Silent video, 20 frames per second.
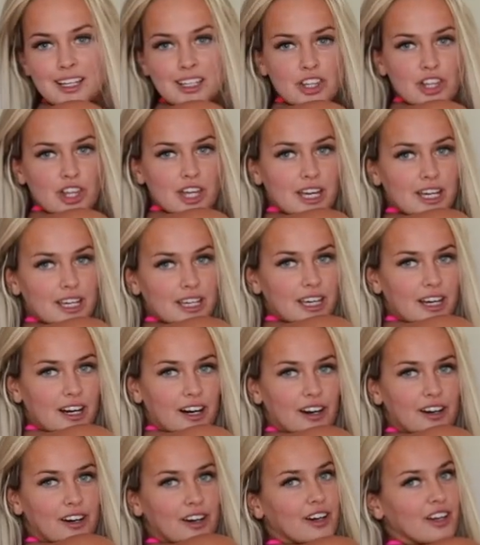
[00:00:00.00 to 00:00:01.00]

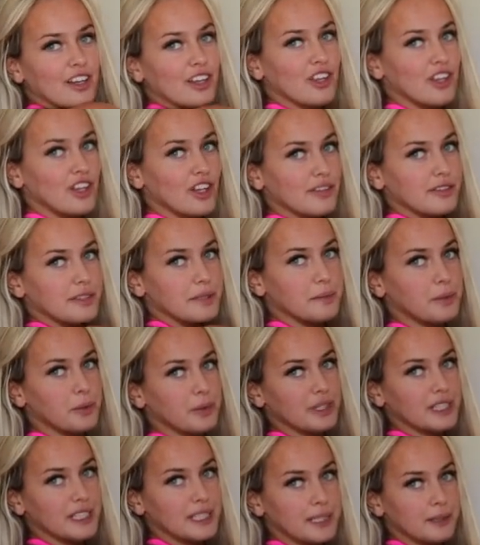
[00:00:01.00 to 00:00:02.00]
cheekier, shows the
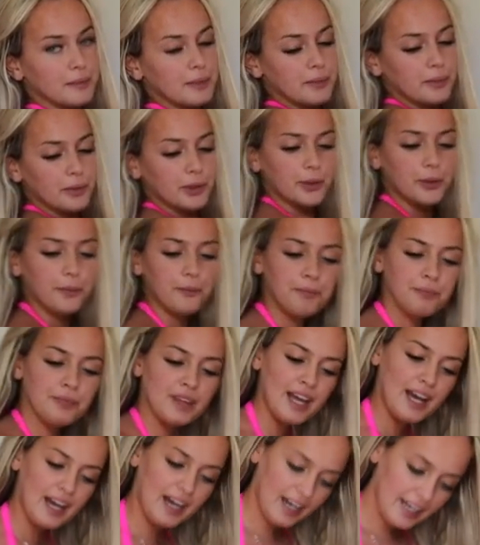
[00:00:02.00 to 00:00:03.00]
body a little bit more.
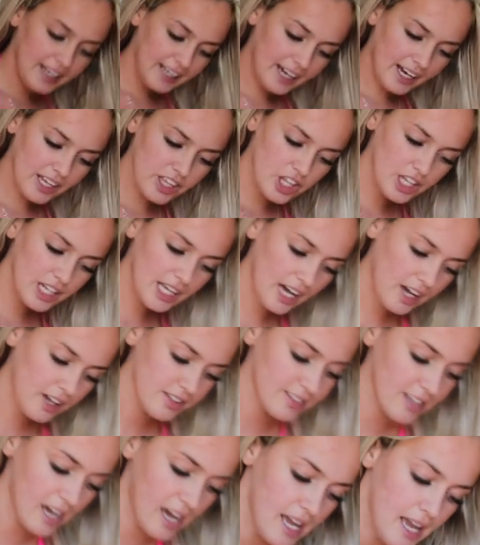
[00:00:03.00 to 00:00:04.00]
And it actually
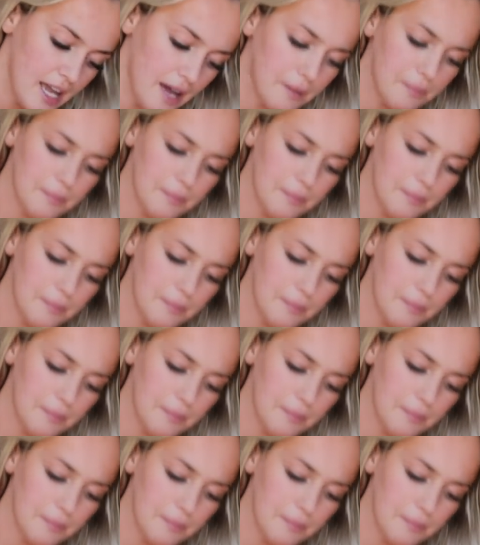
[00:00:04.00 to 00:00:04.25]
has a